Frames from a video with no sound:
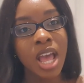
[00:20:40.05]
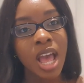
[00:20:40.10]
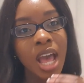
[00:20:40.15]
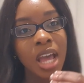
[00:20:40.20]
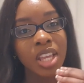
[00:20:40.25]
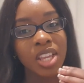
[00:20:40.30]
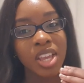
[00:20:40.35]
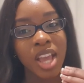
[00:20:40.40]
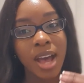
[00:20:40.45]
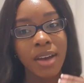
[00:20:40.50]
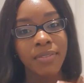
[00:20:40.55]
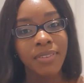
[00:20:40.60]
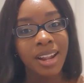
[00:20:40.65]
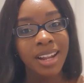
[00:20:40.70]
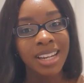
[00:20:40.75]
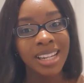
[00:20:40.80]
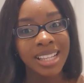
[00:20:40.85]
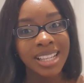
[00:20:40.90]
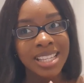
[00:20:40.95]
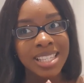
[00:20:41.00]
You have
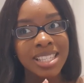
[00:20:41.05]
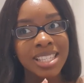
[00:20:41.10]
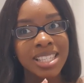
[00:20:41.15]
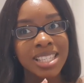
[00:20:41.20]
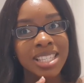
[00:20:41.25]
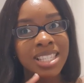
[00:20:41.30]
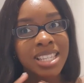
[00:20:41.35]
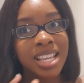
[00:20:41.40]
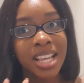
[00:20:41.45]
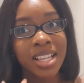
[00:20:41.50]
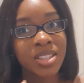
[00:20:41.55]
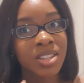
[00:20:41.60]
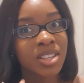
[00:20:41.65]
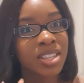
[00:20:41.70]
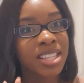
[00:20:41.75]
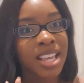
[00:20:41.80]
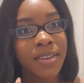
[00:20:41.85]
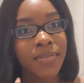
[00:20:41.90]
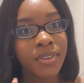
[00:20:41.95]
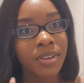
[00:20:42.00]
at least 6 to
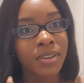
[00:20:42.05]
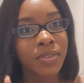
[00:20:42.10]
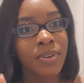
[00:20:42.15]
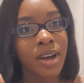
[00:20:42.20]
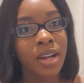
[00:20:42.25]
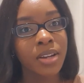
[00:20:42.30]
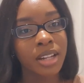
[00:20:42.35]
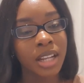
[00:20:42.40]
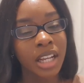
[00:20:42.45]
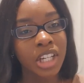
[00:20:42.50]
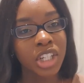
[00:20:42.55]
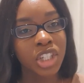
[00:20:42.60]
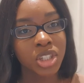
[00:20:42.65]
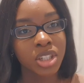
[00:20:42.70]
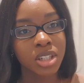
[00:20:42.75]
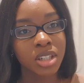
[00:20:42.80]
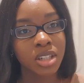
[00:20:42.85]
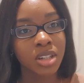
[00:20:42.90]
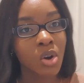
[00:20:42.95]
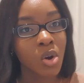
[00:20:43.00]
7
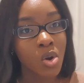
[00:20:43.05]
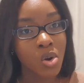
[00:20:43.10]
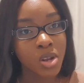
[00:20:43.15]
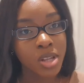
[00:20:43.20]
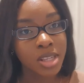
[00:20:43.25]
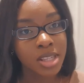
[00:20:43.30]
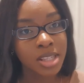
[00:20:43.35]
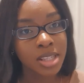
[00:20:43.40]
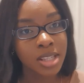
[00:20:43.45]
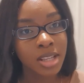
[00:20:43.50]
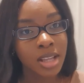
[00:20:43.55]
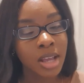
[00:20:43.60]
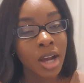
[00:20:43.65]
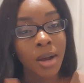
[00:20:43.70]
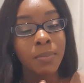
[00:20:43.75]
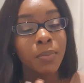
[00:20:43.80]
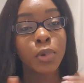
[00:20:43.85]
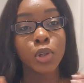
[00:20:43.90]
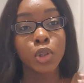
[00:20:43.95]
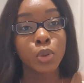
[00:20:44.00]
foundation course
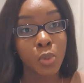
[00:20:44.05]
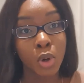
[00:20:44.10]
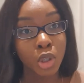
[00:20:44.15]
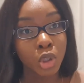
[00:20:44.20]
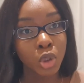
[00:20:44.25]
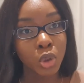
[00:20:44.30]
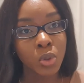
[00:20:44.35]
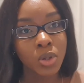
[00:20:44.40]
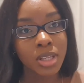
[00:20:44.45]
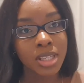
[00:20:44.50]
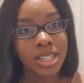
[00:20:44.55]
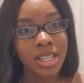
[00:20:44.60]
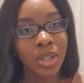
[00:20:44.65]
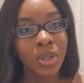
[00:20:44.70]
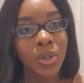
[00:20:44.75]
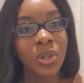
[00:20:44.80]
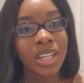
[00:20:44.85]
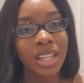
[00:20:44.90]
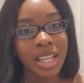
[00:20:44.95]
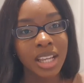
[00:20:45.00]
modules that
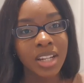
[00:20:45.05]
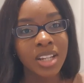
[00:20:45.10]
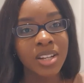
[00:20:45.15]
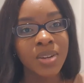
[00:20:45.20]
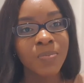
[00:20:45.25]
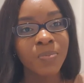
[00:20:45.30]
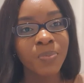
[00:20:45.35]
you need